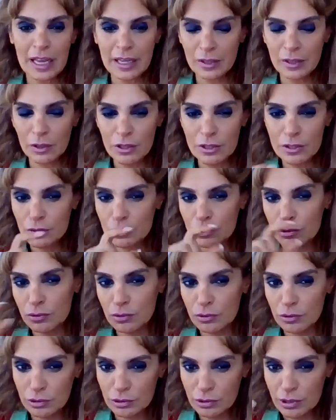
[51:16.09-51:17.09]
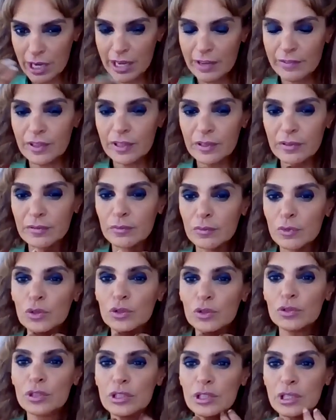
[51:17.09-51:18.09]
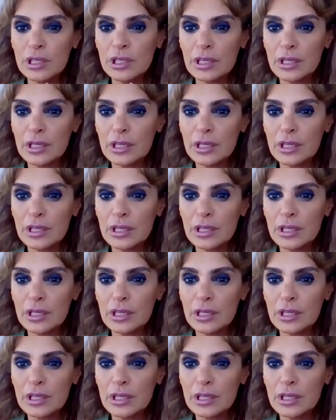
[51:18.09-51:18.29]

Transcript: and also to have a more